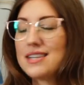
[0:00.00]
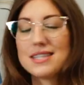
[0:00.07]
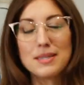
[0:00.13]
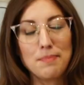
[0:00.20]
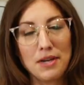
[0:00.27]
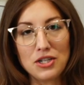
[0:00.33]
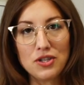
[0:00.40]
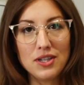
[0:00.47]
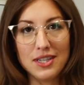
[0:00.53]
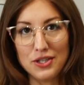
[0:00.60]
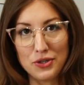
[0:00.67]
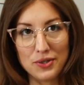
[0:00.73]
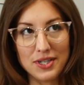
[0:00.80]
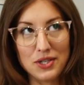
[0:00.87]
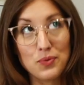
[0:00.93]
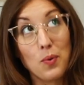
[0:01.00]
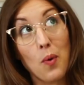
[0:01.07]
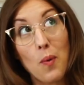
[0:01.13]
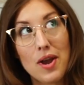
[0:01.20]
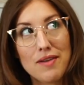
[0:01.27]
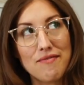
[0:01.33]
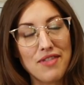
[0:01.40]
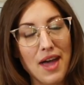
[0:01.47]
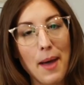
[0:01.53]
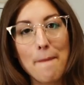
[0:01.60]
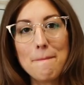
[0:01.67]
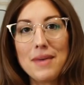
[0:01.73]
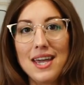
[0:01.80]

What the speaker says: special interest, well, one of them,